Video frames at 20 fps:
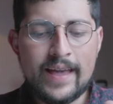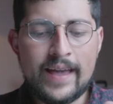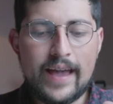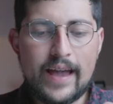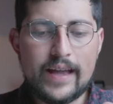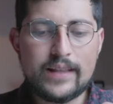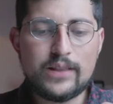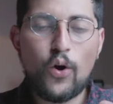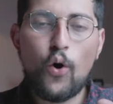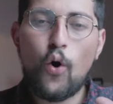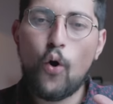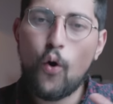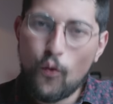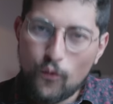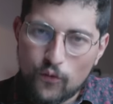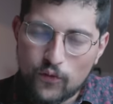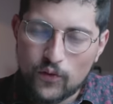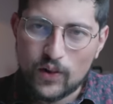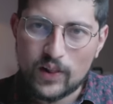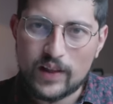And
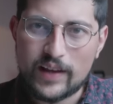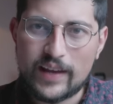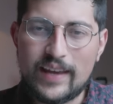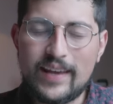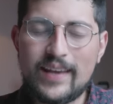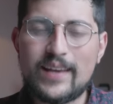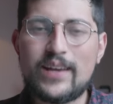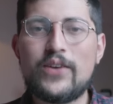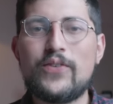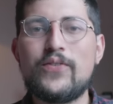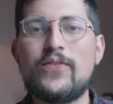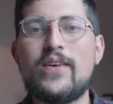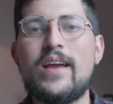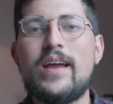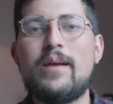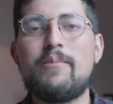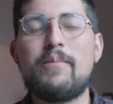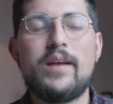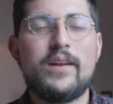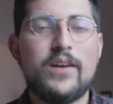hopefully, if
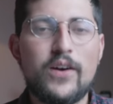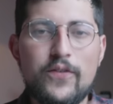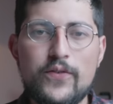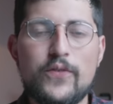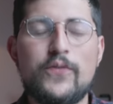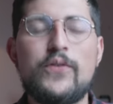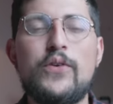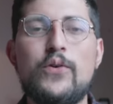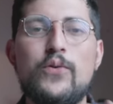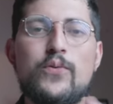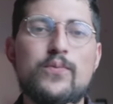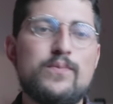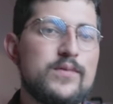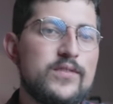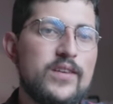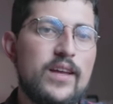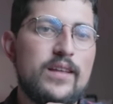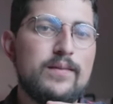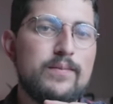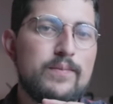enough of you
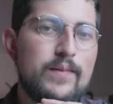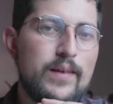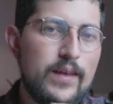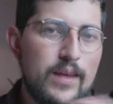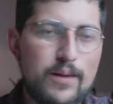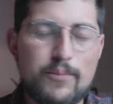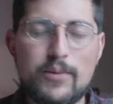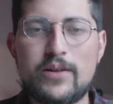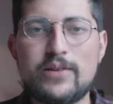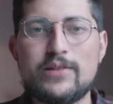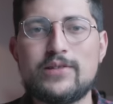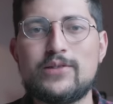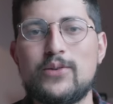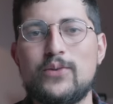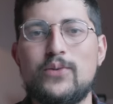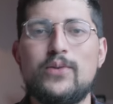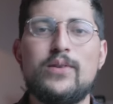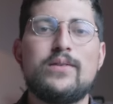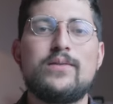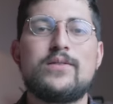send emails
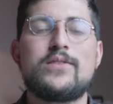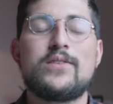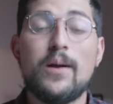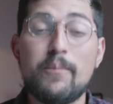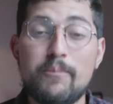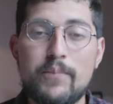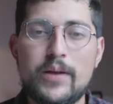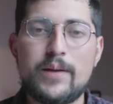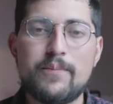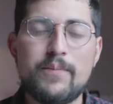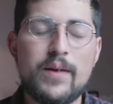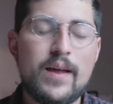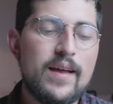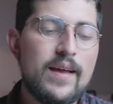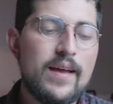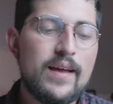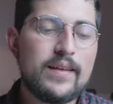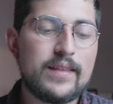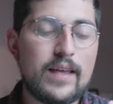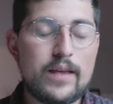to Sunbeam,
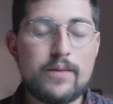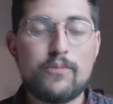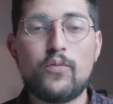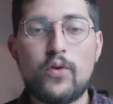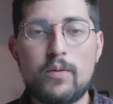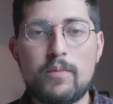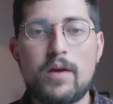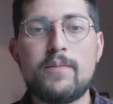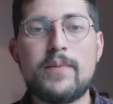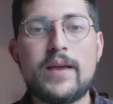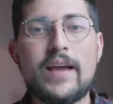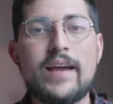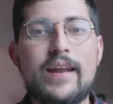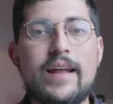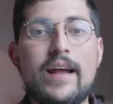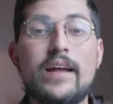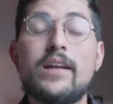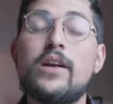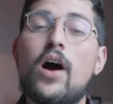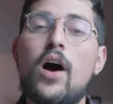then we may be
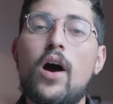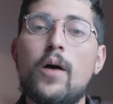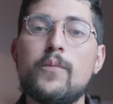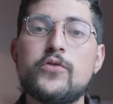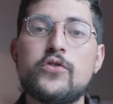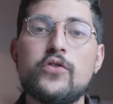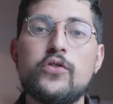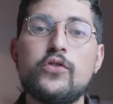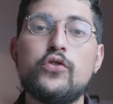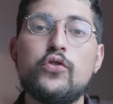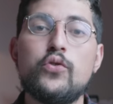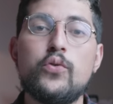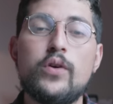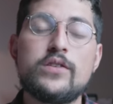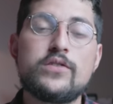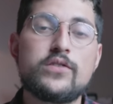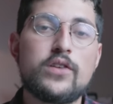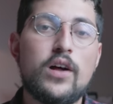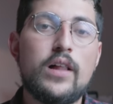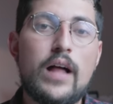getting an option to
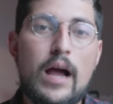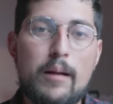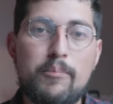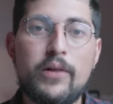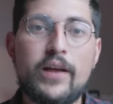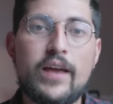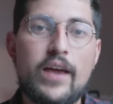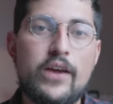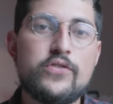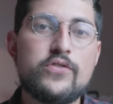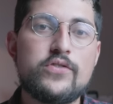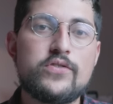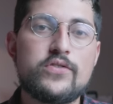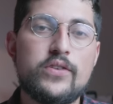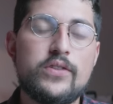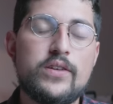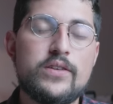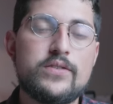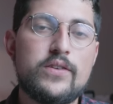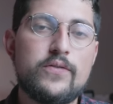install applications
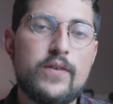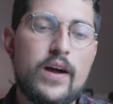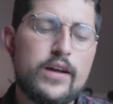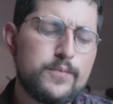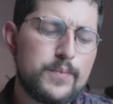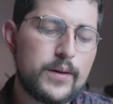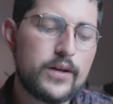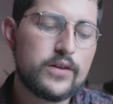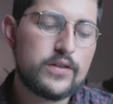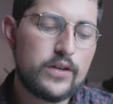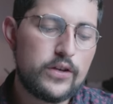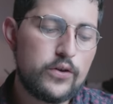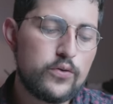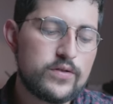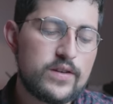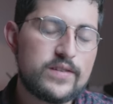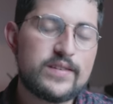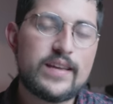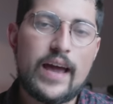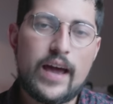on this device because it
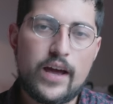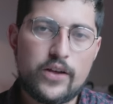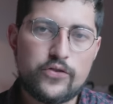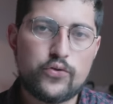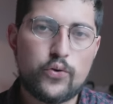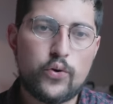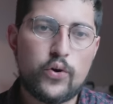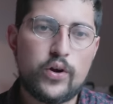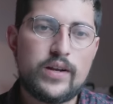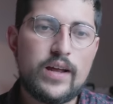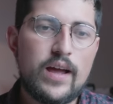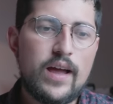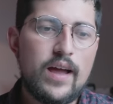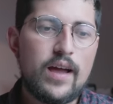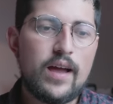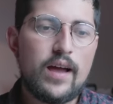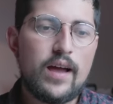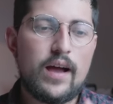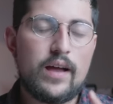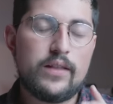uses Android,
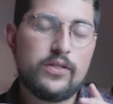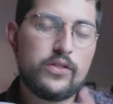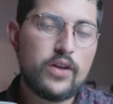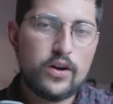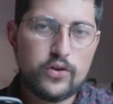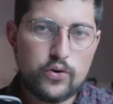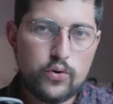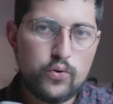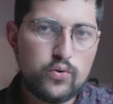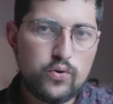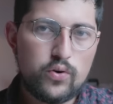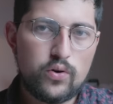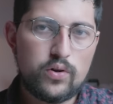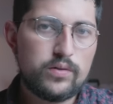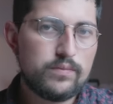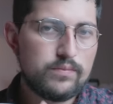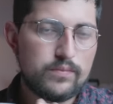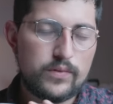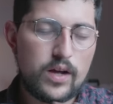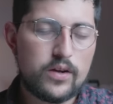
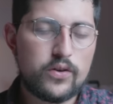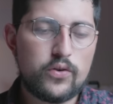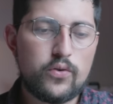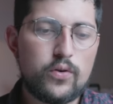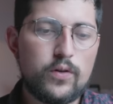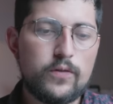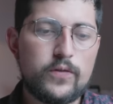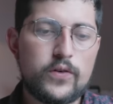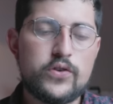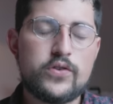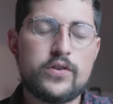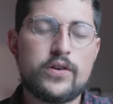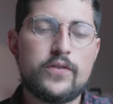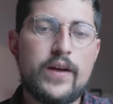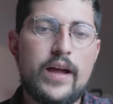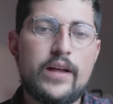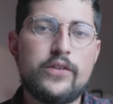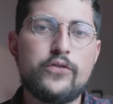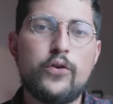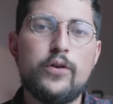non-Google version of
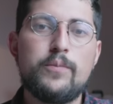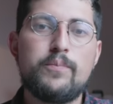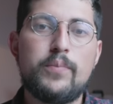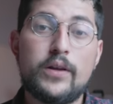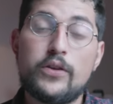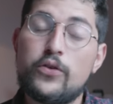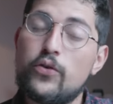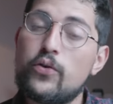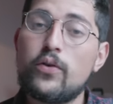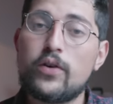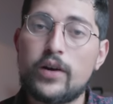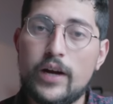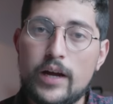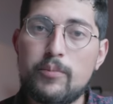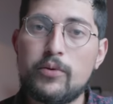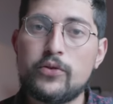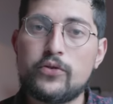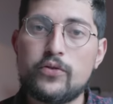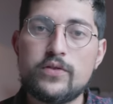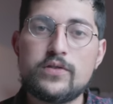Android, but you are
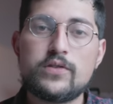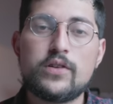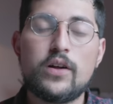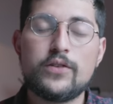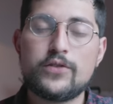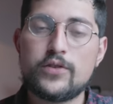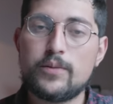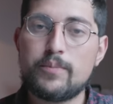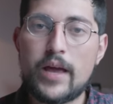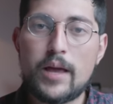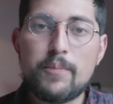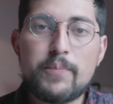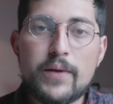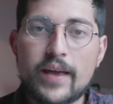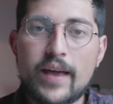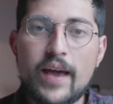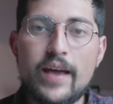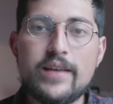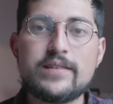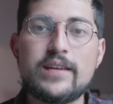able to install some
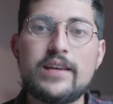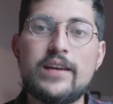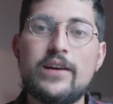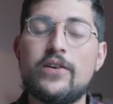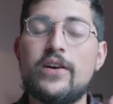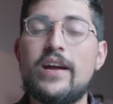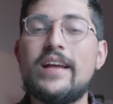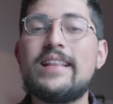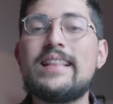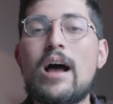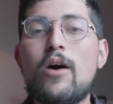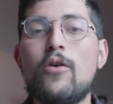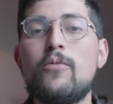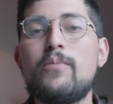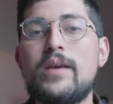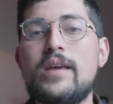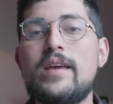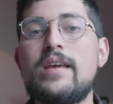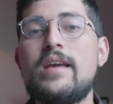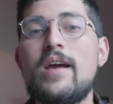APKs in here, and that will
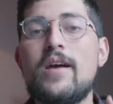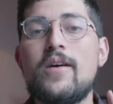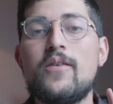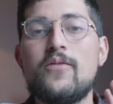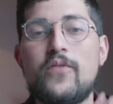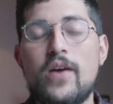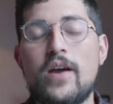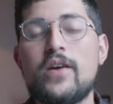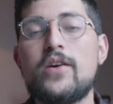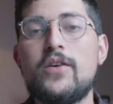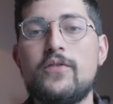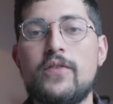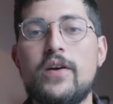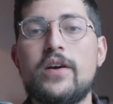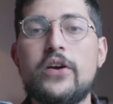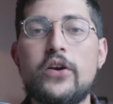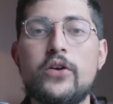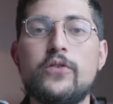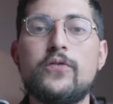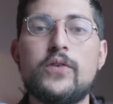be very,
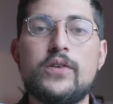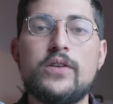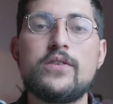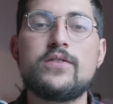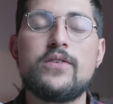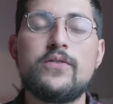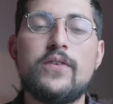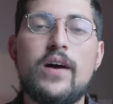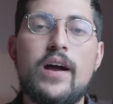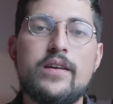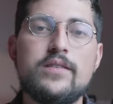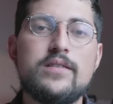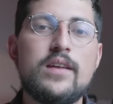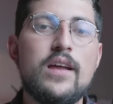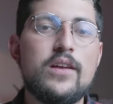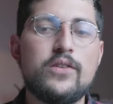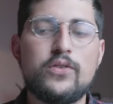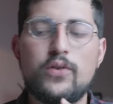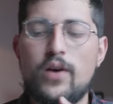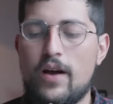very good for this device
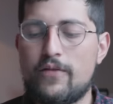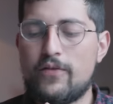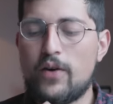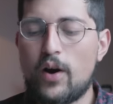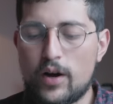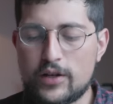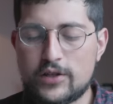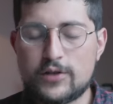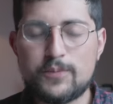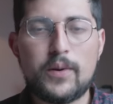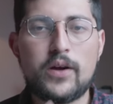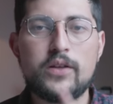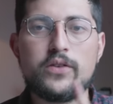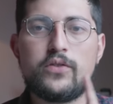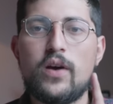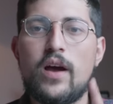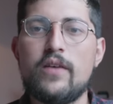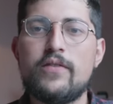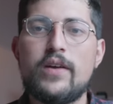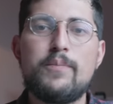to have hotspot,
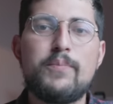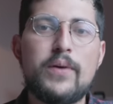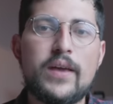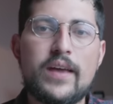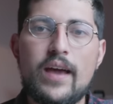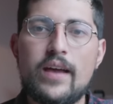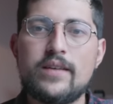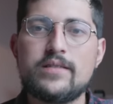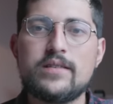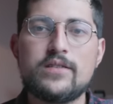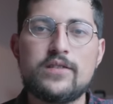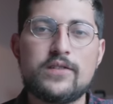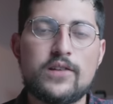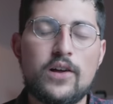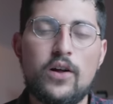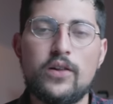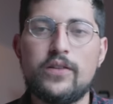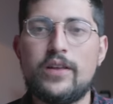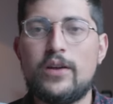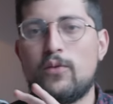to have APKs
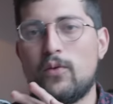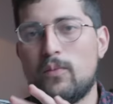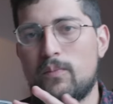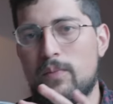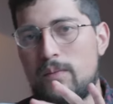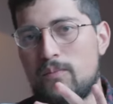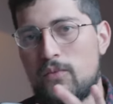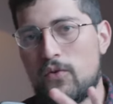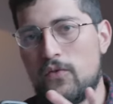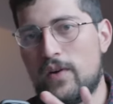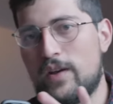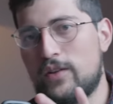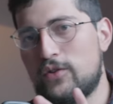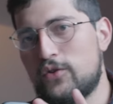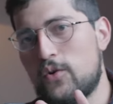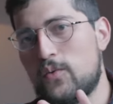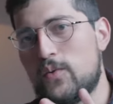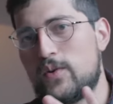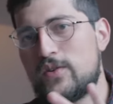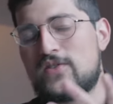installed. It will be moving
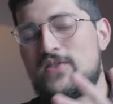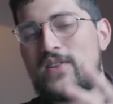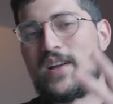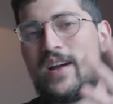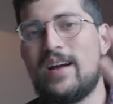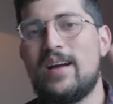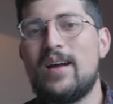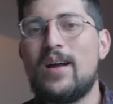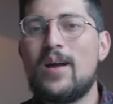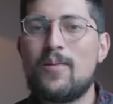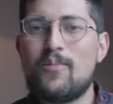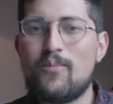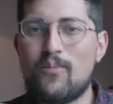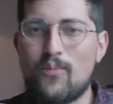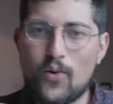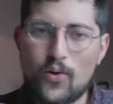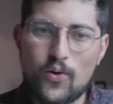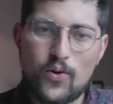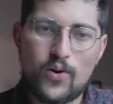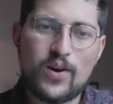towards the
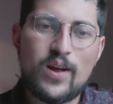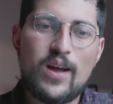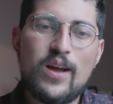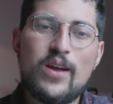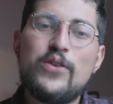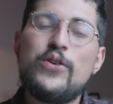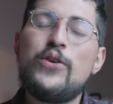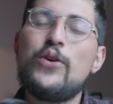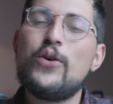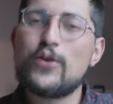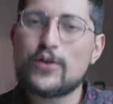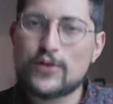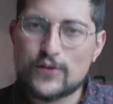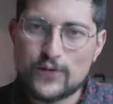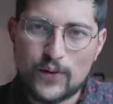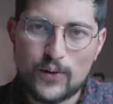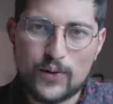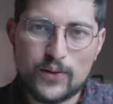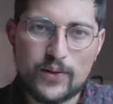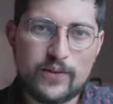more
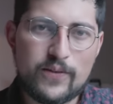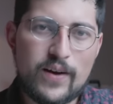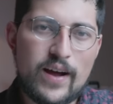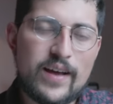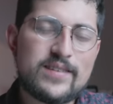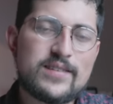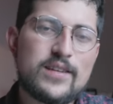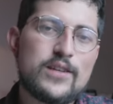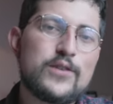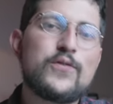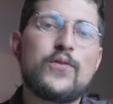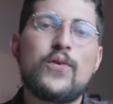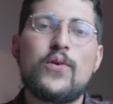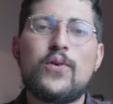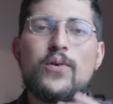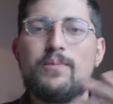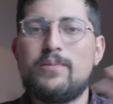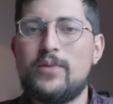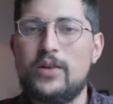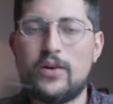useful devices
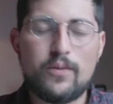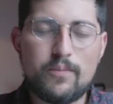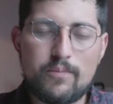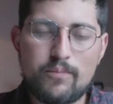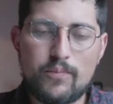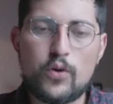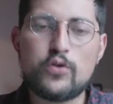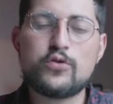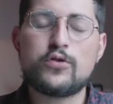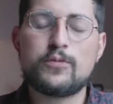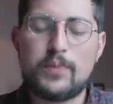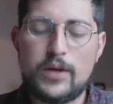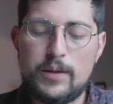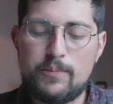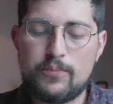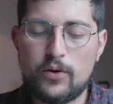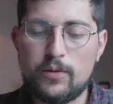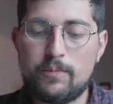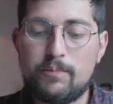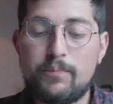for, most
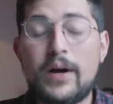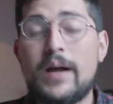people.